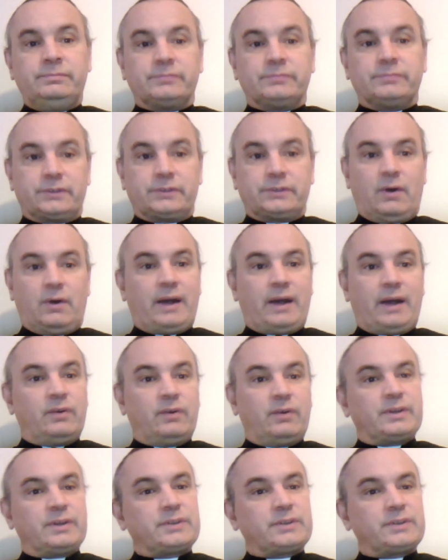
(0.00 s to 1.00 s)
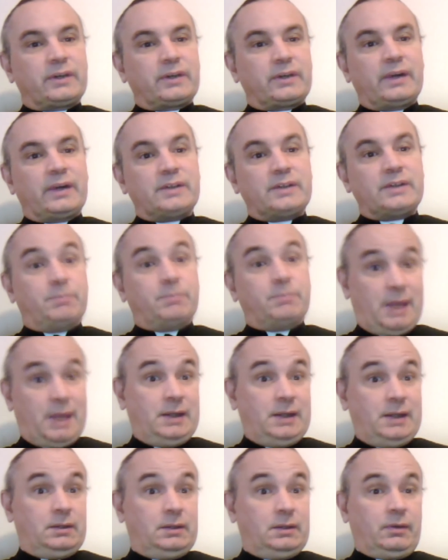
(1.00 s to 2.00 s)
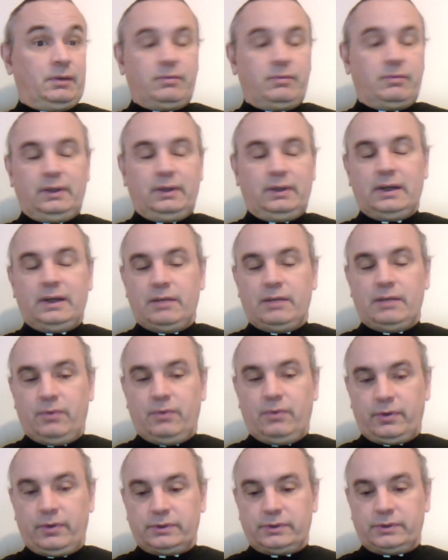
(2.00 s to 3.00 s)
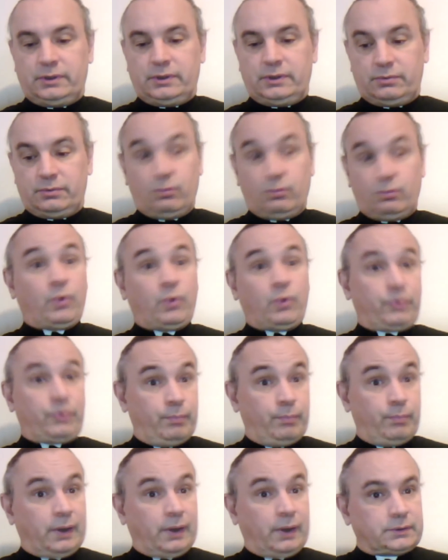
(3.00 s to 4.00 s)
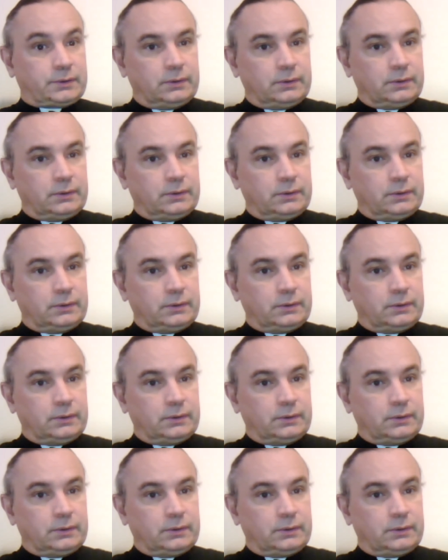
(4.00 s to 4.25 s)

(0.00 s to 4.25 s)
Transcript: So I don't consider his opinion on the validity of orders as worth much.